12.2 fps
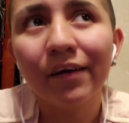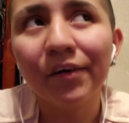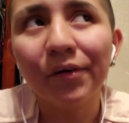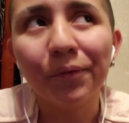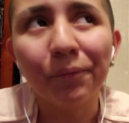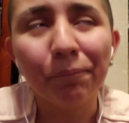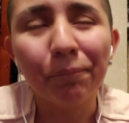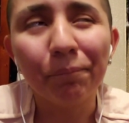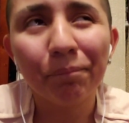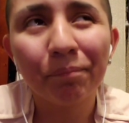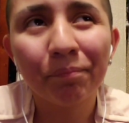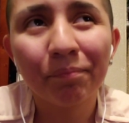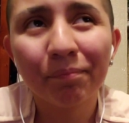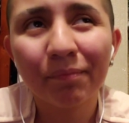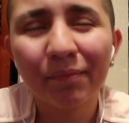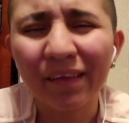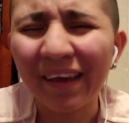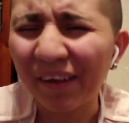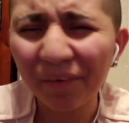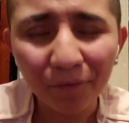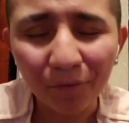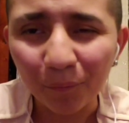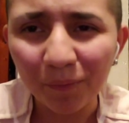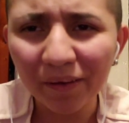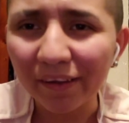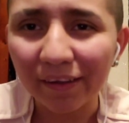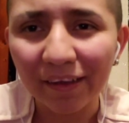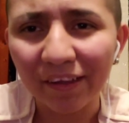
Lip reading: I don't know why.